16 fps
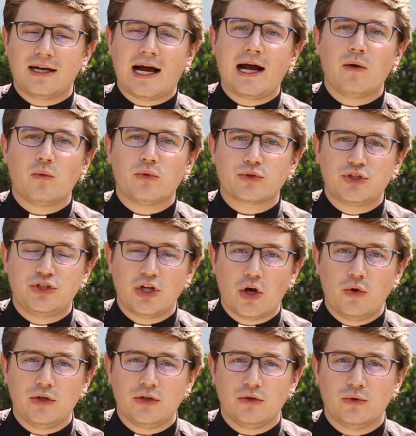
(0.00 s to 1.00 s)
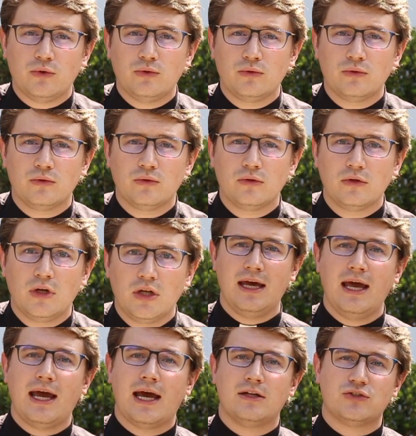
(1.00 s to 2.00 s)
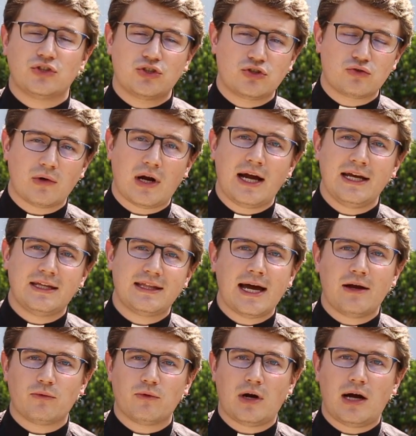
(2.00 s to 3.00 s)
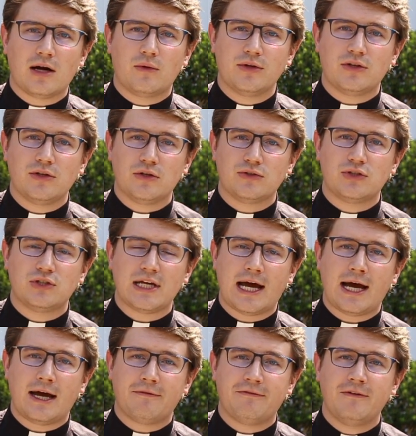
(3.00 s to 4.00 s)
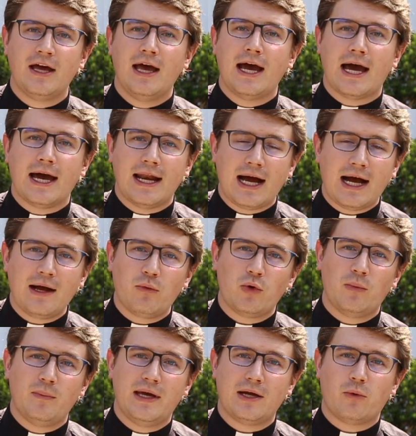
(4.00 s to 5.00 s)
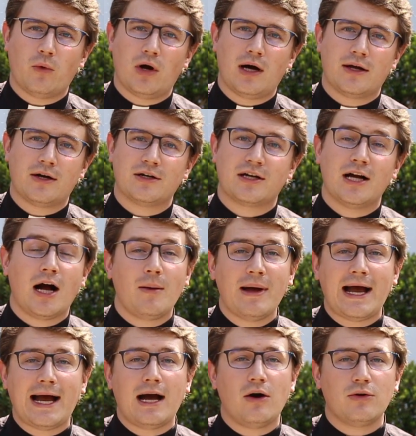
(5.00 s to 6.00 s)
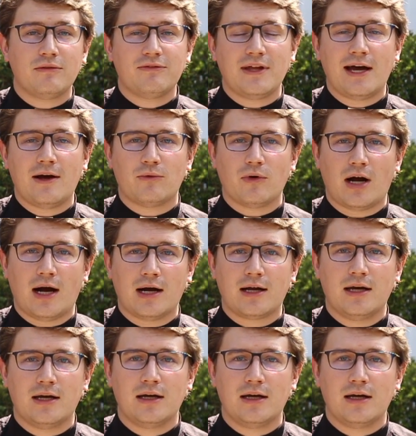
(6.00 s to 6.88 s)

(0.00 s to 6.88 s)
I will show you and strike that rock with your staff, and I will make water come out of that rock.